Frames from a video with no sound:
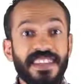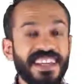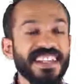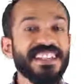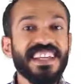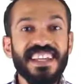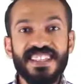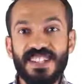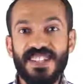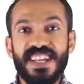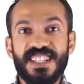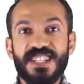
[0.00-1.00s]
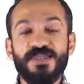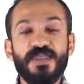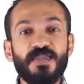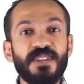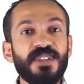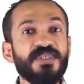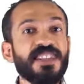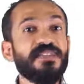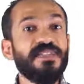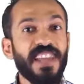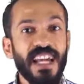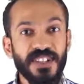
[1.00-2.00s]
next exercises will be using
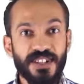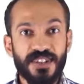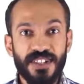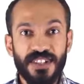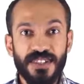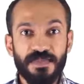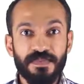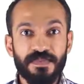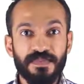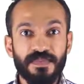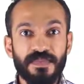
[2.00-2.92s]
flashcards.